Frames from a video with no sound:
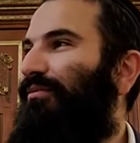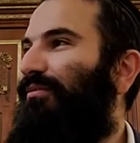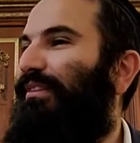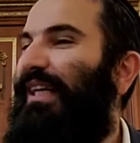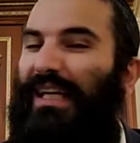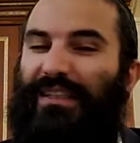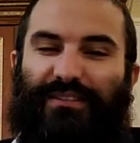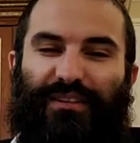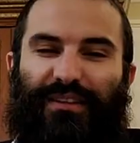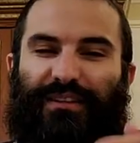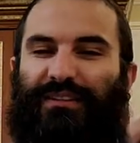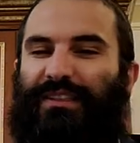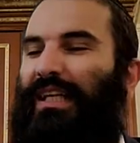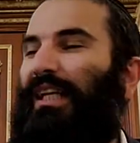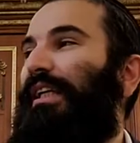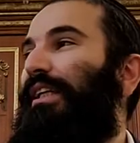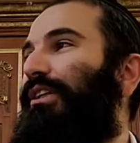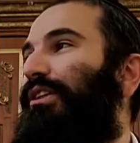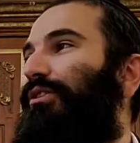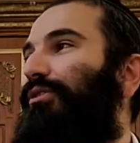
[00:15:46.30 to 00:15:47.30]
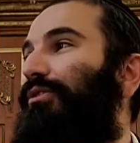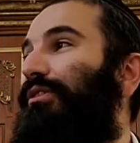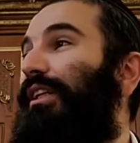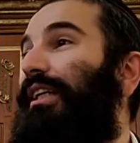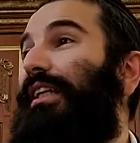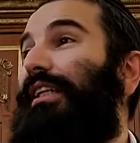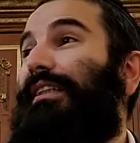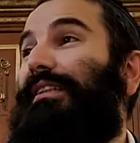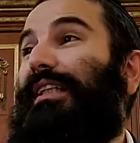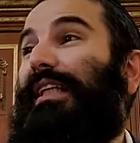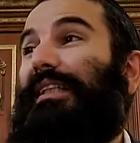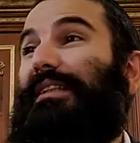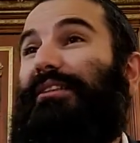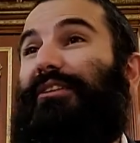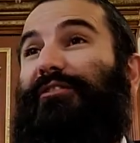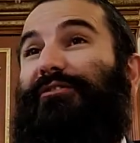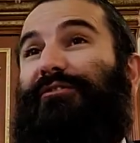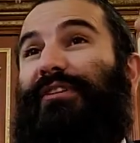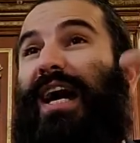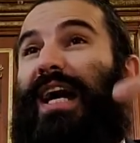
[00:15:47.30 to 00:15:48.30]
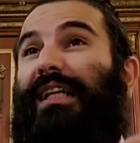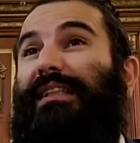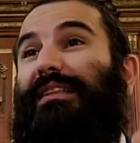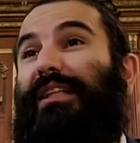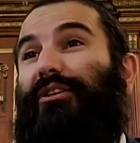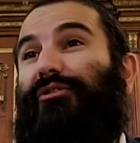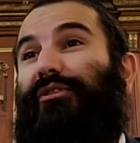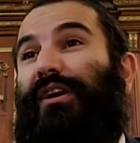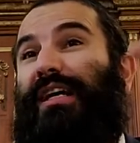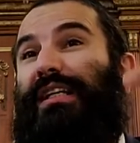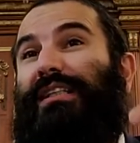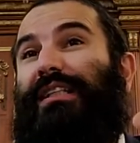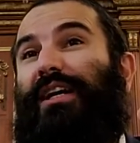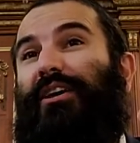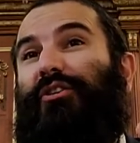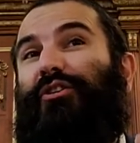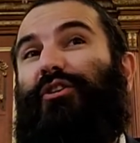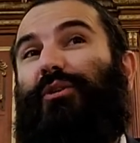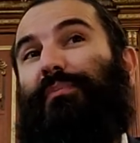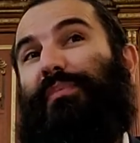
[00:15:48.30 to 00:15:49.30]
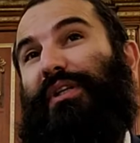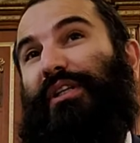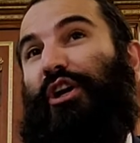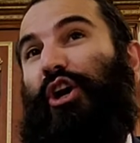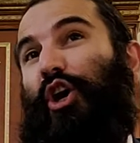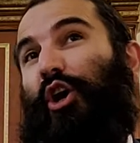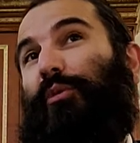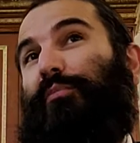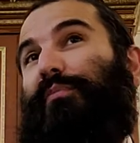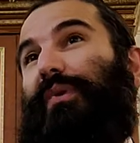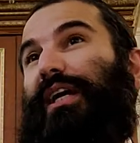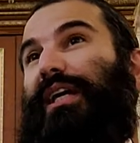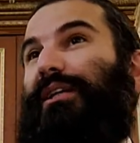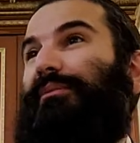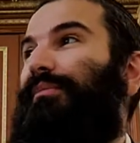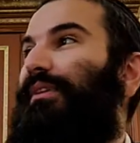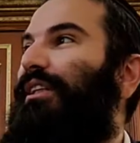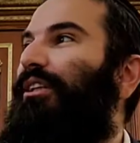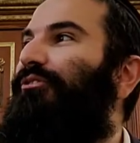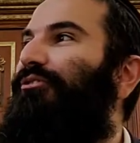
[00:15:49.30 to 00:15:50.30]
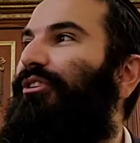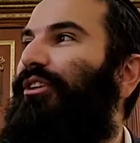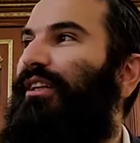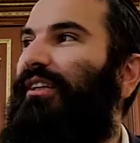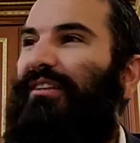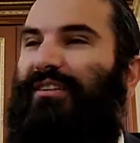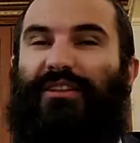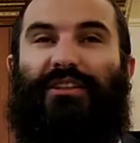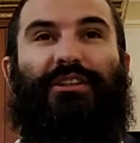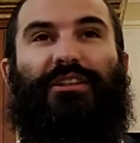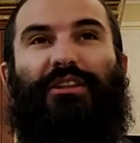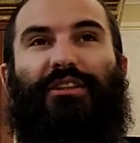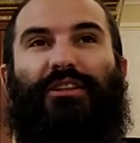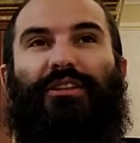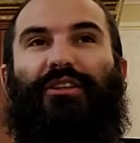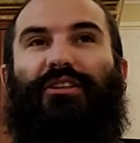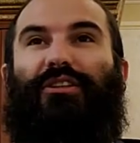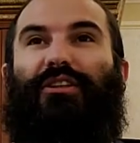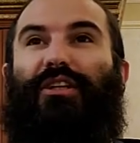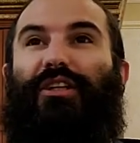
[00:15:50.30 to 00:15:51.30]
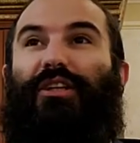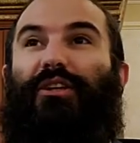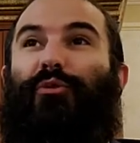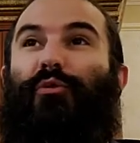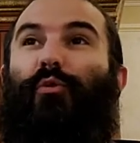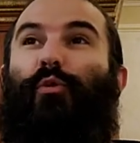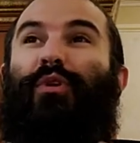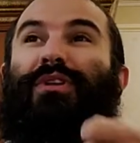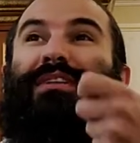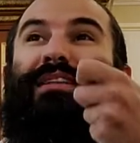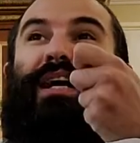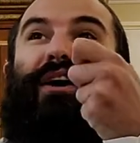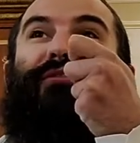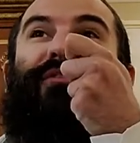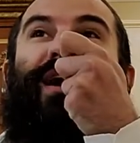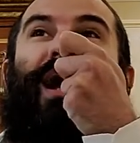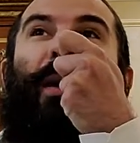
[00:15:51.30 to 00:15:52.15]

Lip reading: That's what he's telling you. That the fact that right now you're being harmed by him leaving would never